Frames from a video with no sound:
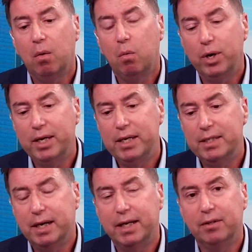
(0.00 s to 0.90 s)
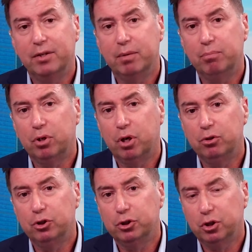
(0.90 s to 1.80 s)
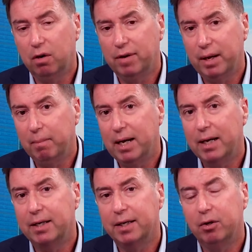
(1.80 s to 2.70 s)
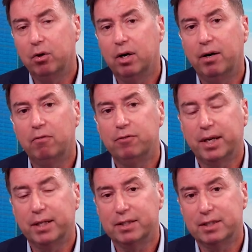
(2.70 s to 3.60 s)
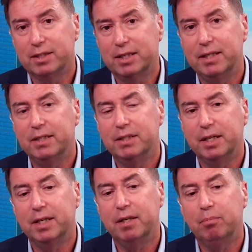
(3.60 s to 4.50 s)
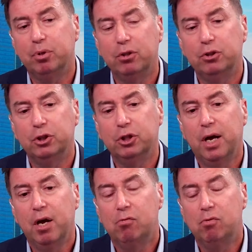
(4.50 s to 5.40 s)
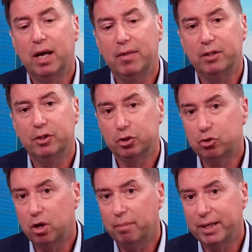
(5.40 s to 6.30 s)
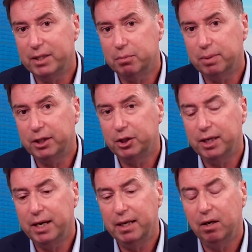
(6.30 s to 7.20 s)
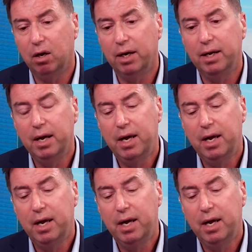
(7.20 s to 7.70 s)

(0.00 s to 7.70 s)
We take the approach of our marketing or our offtake as a steady approach, rather than just try and make a splashy headline.